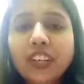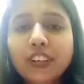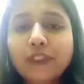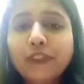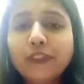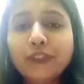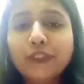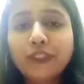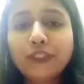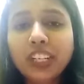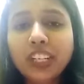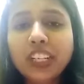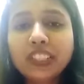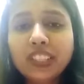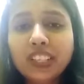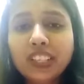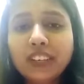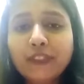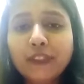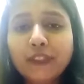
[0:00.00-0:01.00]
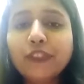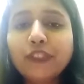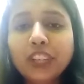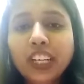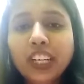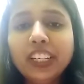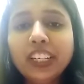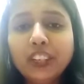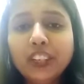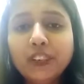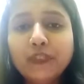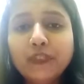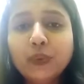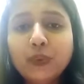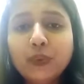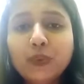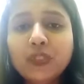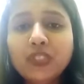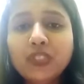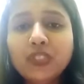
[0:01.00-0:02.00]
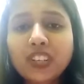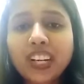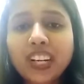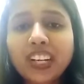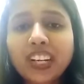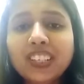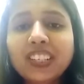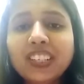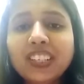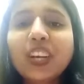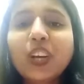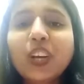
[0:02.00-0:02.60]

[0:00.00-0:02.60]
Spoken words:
done 50 interviews, right?